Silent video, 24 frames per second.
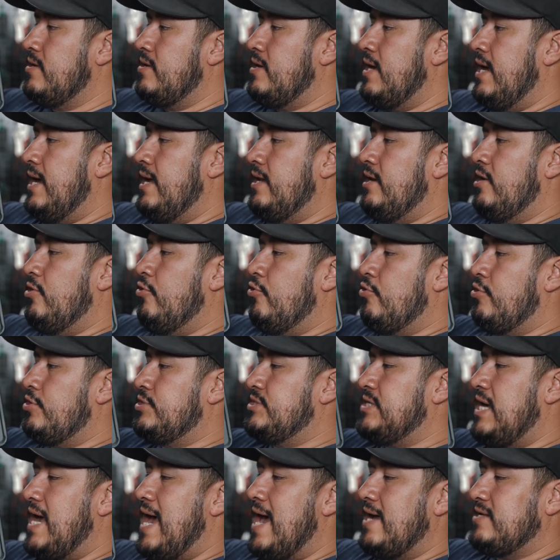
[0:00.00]
And in order
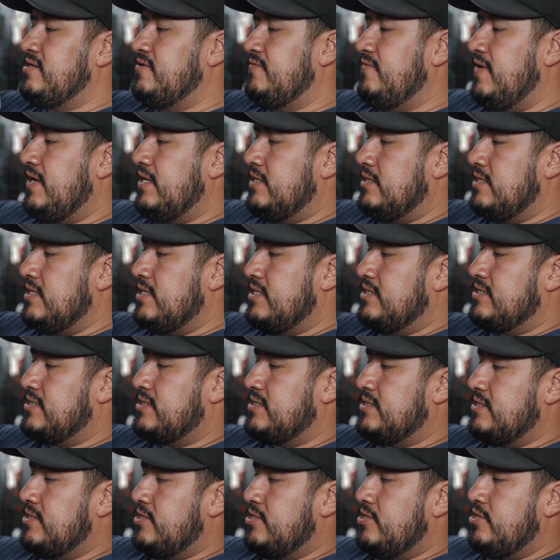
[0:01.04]
to activate
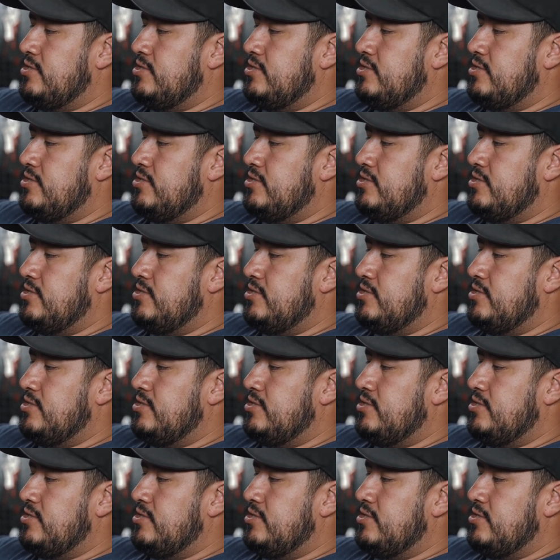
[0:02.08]
this,